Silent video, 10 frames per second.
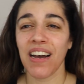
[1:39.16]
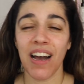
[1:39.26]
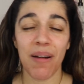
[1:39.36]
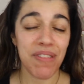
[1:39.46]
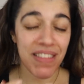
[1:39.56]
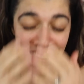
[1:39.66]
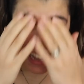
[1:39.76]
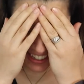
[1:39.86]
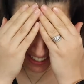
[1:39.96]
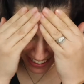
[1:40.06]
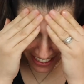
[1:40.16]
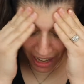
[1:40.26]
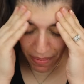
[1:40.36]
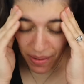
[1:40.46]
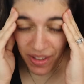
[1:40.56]
I'm just knackered.
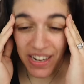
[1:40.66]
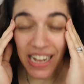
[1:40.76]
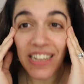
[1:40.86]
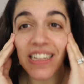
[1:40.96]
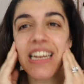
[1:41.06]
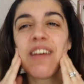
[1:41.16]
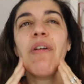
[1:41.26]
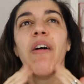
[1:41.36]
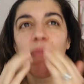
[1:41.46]
I'm absolutely knackered and I've